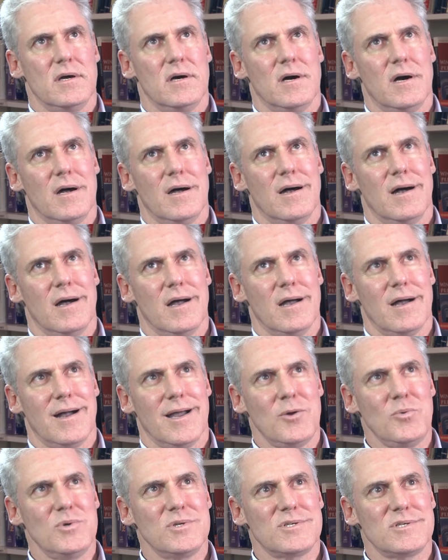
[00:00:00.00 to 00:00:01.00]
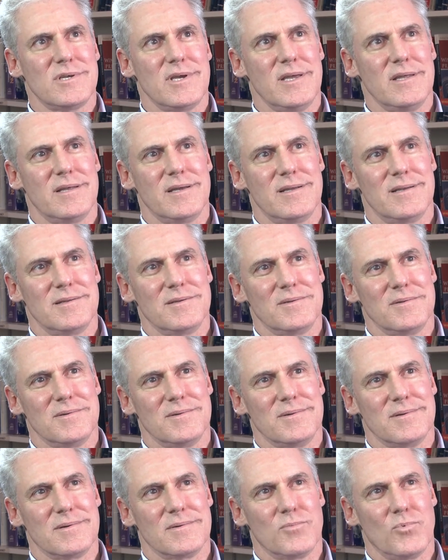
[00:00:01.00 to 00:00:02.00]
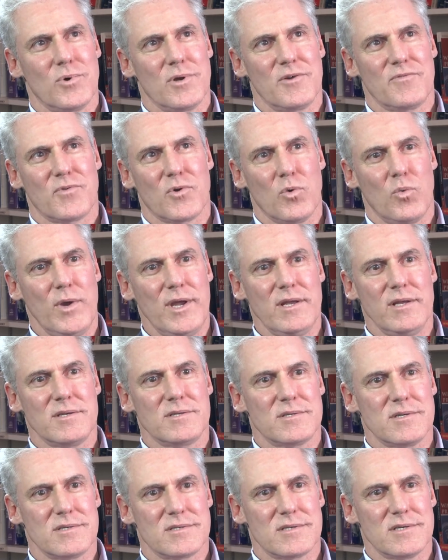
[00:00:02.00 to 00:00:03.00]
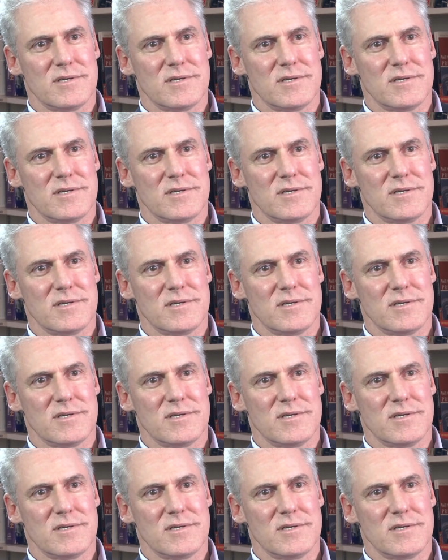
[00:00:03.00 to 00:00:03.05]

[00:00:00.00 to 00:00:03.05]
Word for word: I would say that one of her weaknesses